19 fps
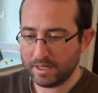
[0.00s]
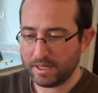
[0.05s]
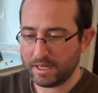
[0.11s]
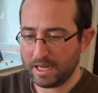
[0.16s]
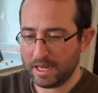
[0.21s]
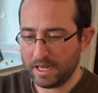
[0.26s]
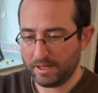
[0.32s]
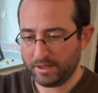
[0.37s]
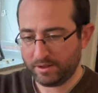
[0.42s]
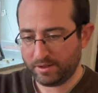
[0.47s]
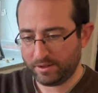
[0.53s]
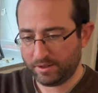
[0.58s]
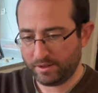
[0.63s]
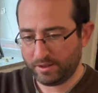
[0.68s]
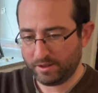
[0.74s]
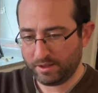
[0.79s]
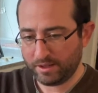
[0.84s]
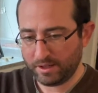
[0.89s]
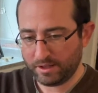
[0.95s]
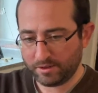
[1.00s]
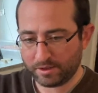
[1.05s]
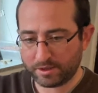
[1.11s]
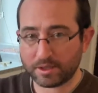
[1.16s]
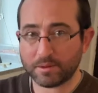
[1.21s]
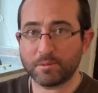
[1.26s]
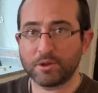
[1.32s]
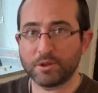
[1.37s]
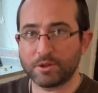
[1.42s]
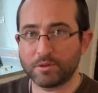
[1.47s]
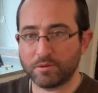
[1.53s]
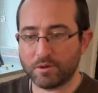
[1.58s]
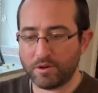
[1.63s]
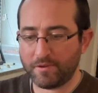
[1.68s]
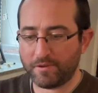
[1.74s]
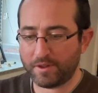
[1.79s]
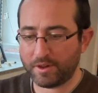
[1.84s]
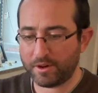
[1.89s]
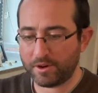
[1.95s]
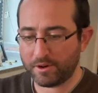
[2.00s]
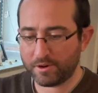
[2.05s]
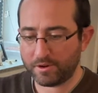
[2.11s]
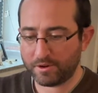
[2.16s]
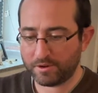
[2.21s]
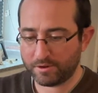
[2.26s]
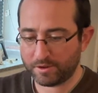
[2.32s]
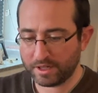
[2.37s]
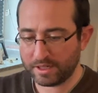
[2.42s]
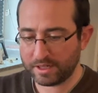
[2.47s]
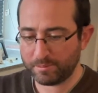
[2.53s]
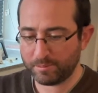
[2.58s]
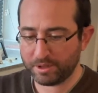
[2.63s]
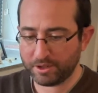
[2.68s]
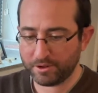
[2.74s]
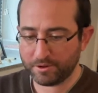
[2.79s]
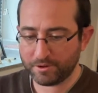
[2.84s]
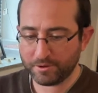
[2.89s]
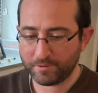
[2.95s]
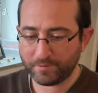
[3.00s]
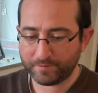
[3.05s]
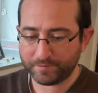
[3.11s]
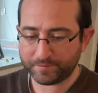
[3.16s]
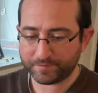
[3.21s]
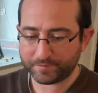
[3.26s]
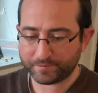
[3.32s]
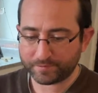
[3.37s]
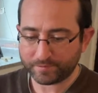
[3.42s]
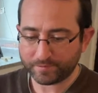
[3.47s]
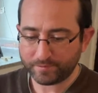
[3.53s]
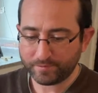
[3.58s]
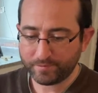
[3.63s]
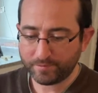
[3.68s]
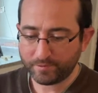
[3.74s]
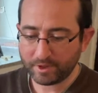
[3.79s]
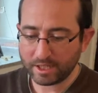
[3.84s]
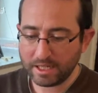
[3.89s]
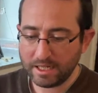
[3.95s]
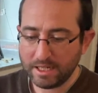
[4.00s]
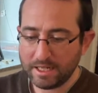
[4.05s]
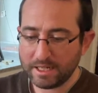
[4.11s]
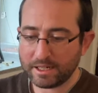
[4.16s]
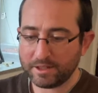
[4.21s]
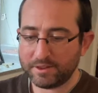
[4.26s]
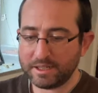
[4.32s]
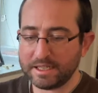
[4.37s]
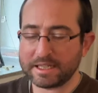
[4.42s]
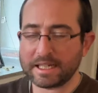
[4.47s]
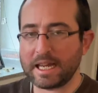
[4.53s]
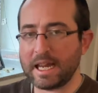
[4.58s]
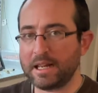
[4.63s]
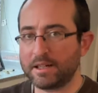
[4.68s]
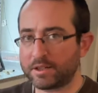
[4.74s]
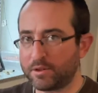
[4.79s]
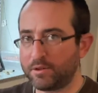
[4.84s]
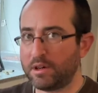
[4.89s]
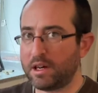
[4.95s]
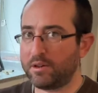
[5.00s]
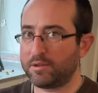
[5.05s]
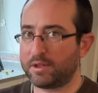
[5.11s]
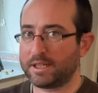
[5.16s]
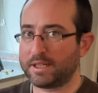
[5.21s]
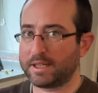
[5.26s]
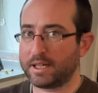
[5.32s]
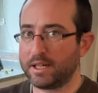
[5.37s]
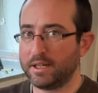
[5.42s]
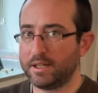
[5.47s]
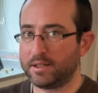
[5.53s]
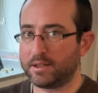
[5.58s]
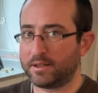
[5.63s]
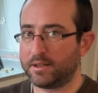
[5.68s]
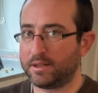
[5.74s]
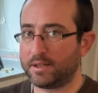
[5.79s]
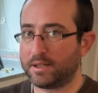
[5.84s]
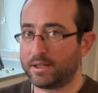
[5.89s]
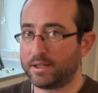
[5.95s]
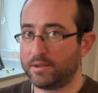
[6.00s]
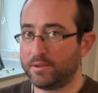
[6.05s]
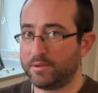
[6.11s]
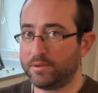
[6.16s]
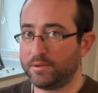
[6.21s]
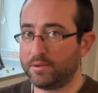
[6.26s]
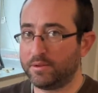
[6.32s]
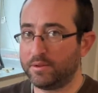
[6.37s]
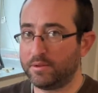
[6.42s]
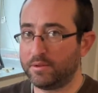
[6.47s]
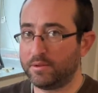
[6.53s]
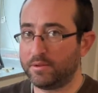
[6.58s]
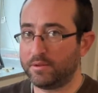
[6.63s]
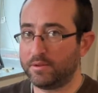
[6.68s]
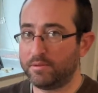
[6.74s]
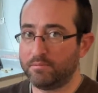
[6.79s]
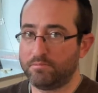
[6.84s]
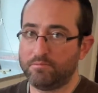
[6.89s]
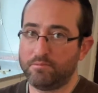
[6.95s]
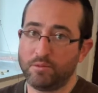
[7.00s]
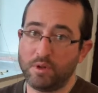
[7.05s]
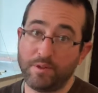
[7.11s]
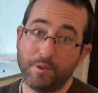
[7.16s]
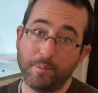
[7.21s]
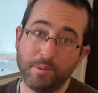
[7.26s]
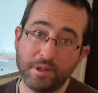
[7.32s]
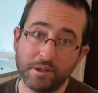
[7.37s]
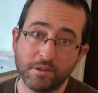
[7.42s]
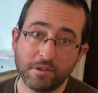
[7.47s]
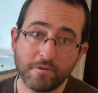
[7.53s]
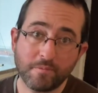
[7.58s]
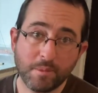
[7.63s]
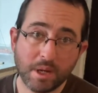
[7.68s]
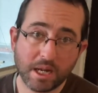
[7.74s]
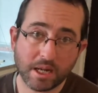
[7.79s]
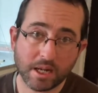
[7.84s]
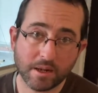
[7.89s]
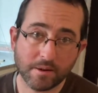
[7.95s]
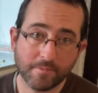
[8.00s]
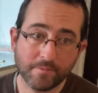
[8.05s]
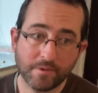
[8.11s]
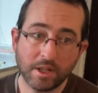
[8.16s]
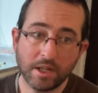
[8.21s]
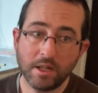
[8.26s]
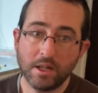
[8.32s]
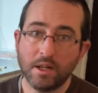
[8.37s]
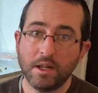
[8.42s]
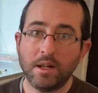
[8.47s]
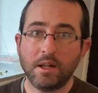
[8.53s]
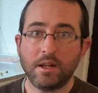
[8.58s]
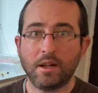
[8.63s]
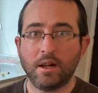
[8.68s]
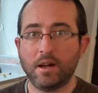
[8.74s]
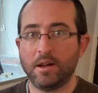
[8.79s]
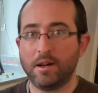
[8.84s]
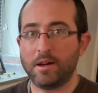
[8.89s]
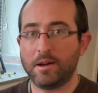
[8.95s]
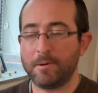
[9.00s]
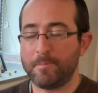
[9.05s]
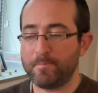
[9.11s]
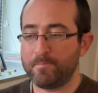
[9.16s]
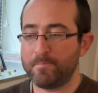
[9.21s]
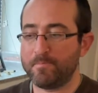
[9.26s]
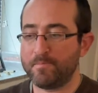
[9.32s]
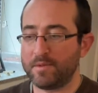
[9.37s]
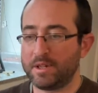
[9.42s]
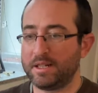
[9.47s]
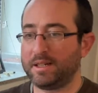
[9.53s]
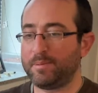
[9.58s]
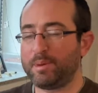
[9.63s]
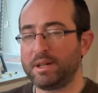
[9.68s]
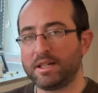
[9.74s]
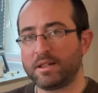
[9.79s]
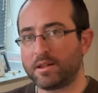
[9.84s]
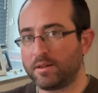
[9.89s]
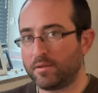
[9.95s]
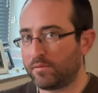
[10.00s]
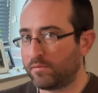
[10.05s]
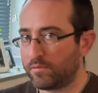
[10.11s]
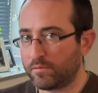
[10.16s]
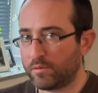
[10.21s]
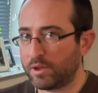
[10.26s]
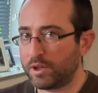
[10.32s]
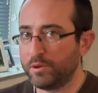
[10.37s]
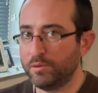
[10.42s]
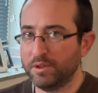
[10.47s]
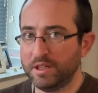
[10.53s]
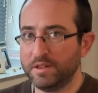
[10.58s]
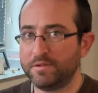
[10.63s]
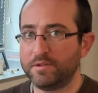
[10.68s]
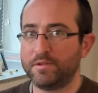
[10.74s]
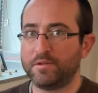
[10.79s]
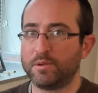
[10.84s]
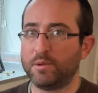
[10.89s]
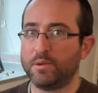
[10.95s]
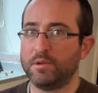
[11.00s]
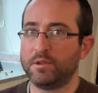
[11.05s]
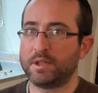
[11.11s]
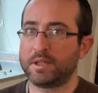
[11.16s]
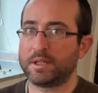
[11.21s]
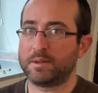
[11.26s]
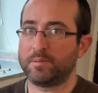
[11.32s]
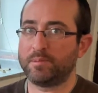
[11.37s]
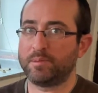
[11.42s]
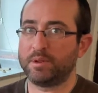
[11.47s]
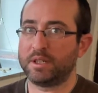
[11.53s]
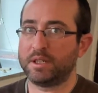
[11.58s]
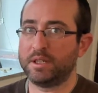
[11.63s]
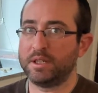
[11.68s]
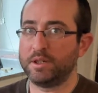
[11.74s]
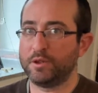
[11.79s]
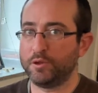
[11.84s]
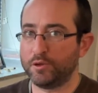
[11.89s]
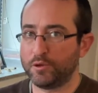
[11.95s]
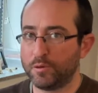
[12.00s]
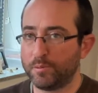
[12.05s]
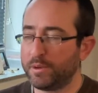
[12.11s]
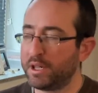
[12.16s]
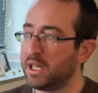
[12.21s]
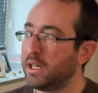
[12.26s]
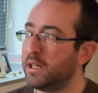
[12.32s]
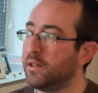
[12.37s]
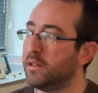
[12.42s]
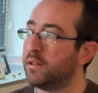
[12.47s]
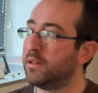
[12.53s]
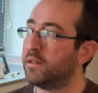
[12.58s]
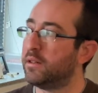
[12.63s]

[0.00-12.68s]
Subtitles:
And there's some good growth, they're getting bigger. Now these can't go outside until the middle of May. Depends on where you live, of course, but in Germany,